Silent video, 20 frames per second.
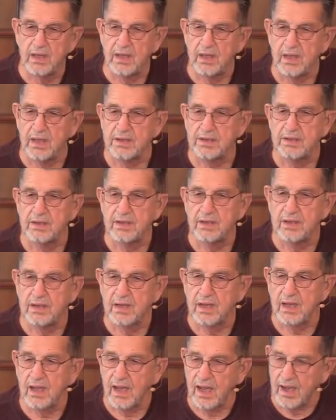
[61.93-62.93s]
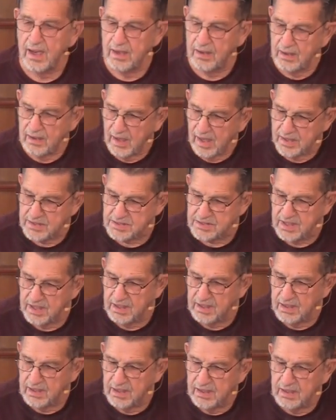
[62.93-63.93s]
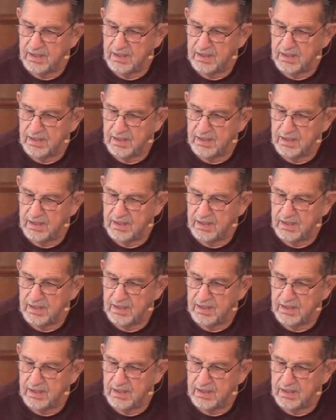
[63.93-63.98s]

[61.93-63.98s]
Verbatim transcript: it, I, I said,